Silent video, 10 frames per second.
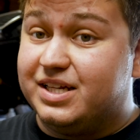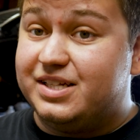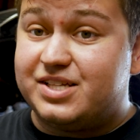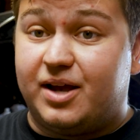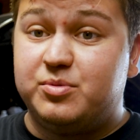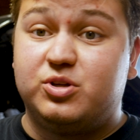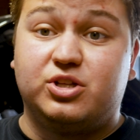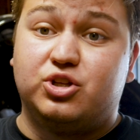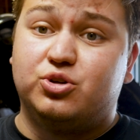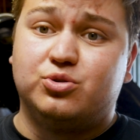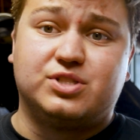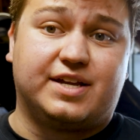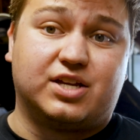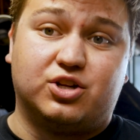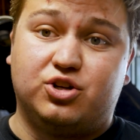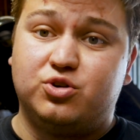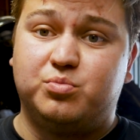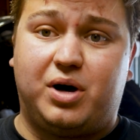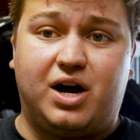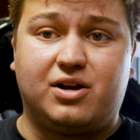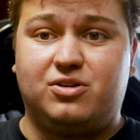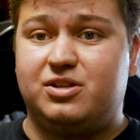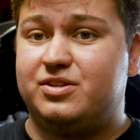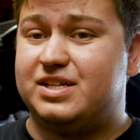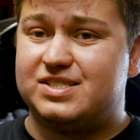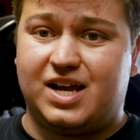Anytime you can use like a new bottle, it's